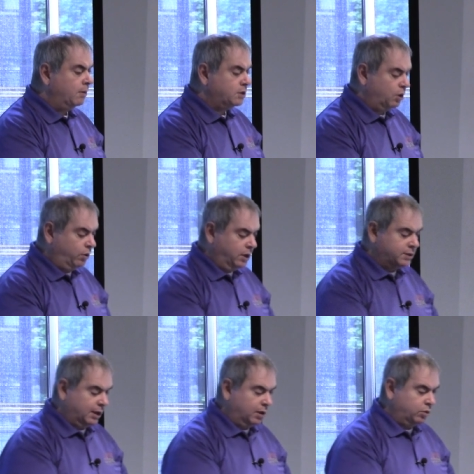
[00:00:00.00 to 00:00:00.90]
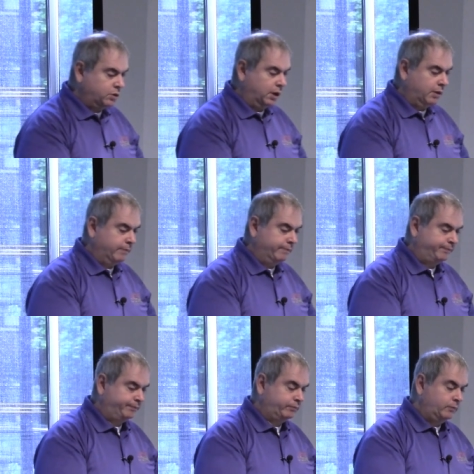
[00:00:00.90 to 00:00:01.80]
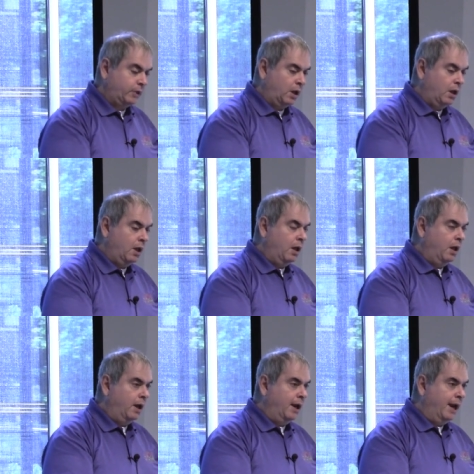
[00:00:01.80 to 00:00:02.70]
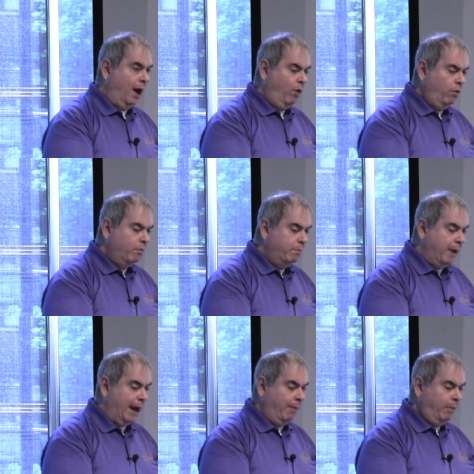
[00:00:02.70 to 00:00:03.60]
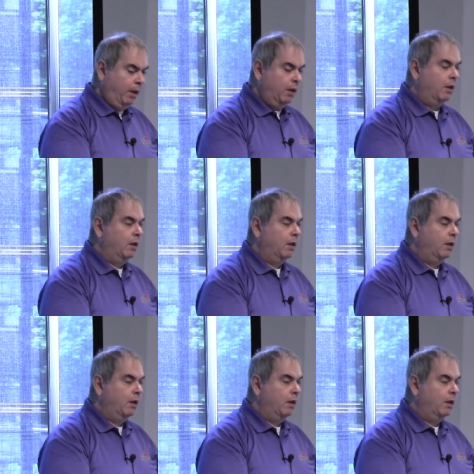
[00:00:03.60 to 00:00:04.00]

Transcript: So he decided to take. And now, bam,